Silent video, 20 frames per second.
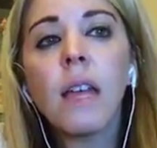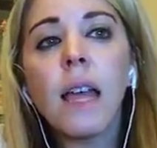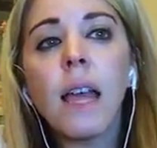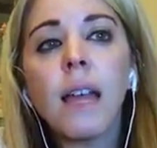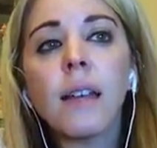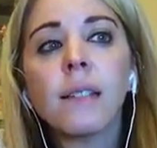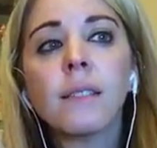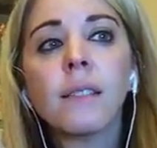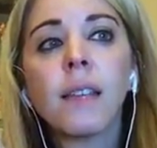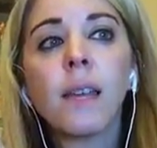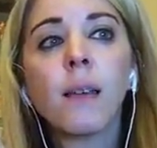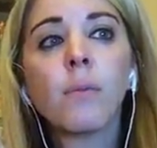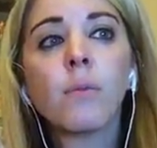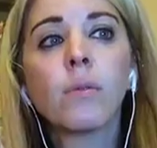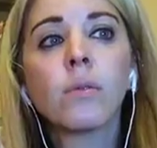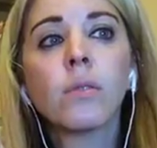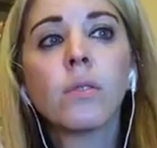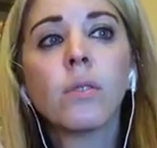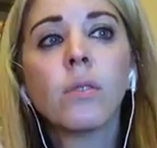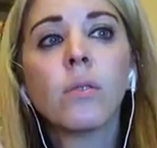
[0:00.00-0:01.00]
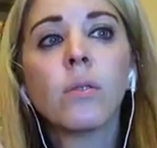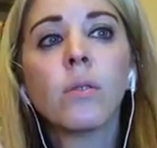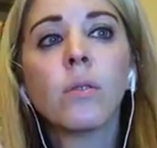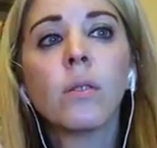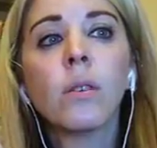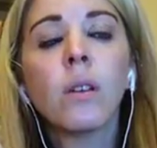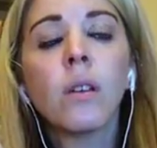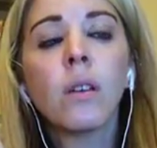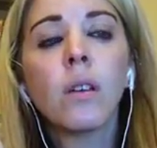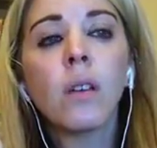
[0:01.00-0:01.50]
and is able to
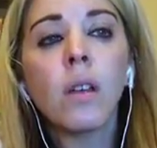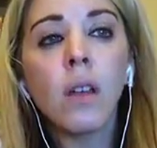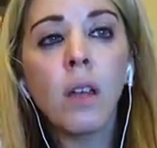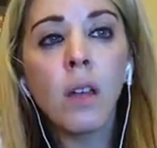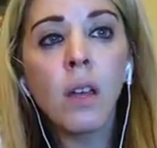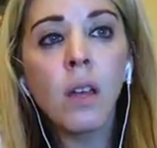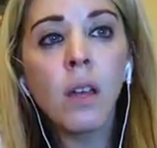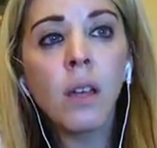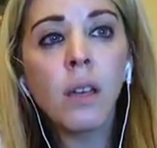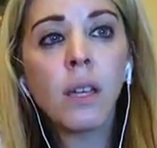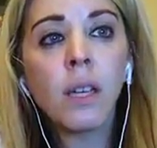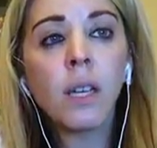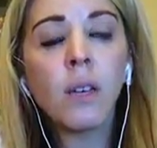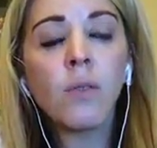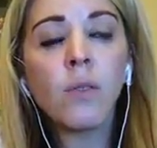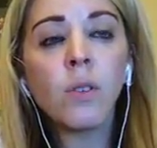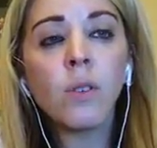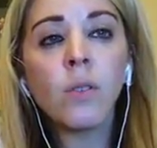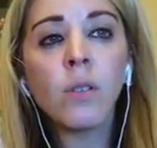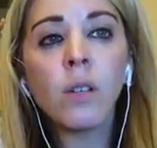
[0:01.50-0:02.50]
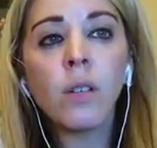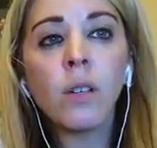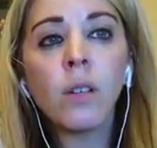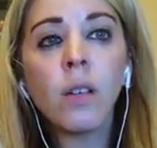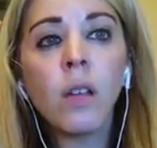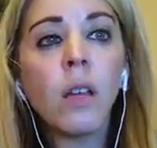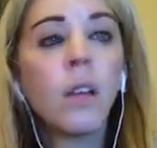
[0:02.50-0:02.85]
give you good